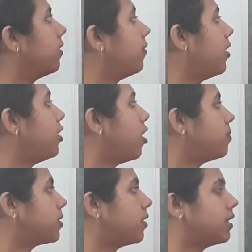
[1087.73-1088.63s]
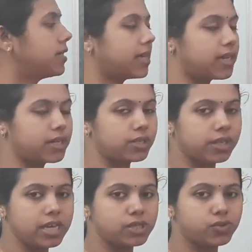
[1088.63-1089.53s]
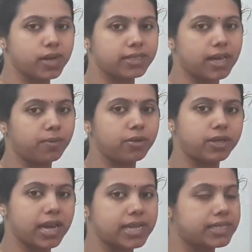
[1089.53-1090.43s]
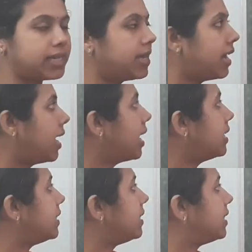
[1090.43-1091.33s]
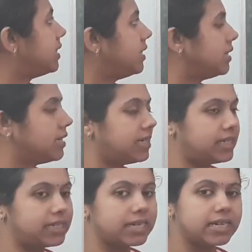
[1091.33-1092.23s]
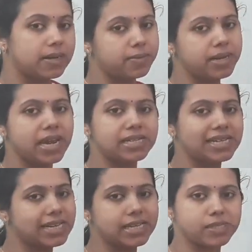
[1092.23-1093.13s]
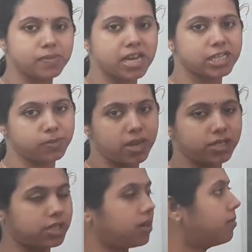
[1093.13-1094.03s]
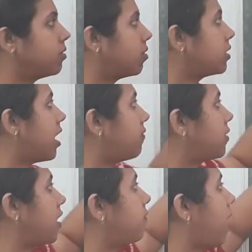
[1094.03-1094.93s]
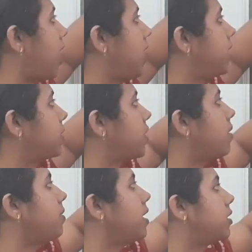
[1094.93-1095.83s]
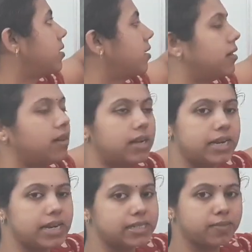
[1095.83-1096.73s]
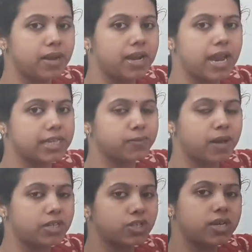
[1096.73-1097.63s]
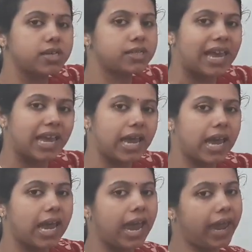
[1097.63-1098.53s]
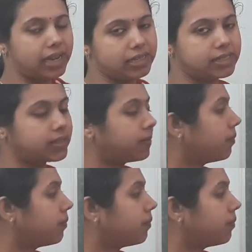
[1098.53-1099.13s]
When you observe these two examples, you can see they are terminating decimal expansion because after a finite step, decimal expansion is ends.